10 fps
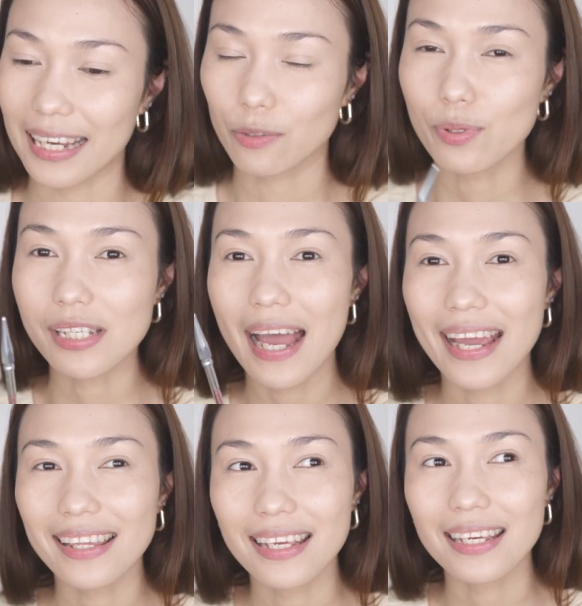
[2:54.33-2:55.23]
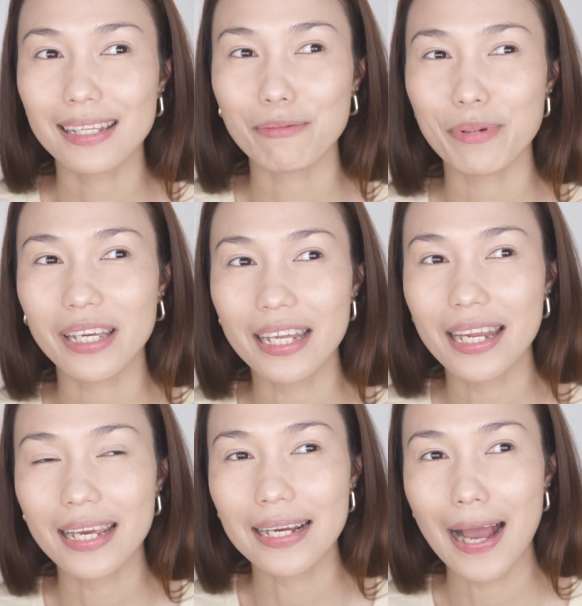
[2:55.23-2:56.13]
It was, I think, the
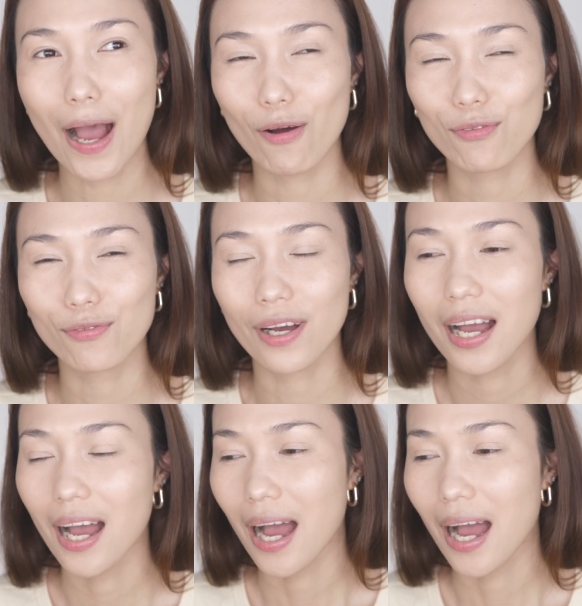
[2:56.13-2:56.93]
beginning of,